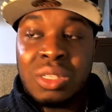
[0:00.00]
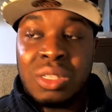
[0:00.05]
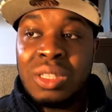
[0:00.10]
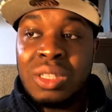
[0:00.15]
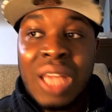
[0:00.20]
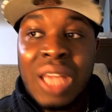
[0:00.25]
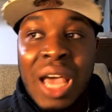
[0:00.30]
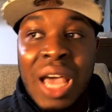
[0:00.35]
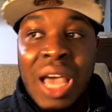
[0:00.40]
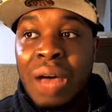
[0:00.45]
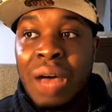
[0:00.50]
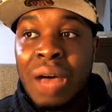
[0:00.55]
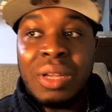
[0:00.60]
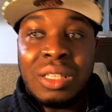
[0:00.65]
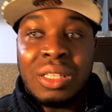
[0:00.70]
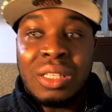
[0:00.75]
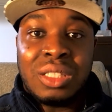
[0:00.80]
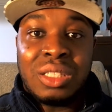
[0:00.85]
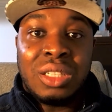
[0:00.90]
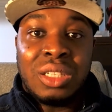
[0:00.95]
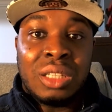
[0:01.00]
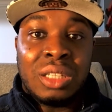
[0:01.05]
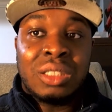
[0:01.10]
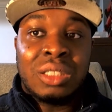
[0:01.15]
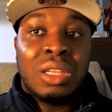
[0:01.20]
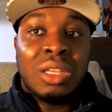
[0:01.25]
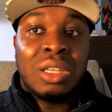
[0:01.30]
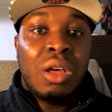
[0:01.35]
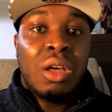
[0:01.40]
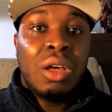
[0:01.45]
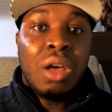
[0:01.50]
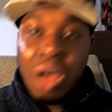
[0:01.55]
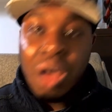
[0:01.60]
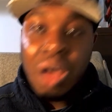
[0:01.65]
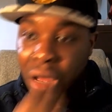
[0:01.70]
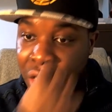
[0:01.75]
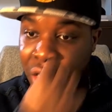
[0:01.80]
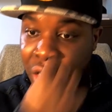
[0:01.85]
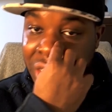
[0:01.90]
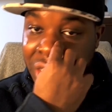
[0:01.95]
Now it's just
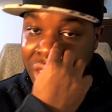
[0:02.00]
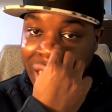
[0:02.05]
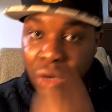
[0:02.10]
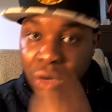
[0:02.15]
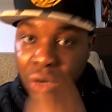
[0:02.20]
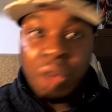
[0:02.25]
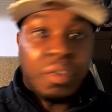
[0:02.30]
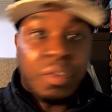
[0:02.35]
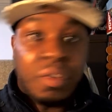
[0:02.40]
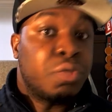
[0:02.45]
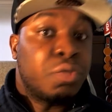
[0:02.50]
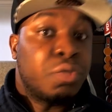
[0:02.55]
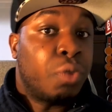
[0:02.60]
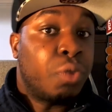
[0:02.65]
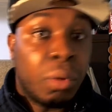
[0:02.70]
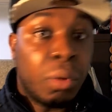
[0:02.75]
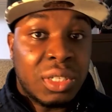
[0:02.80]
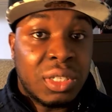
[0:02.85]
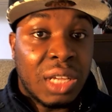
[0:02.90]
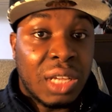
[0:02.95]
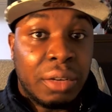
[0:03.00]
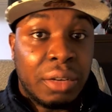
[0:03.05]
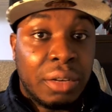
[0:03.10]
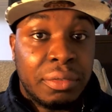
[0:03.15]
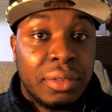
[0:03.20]
a shadow of its former self.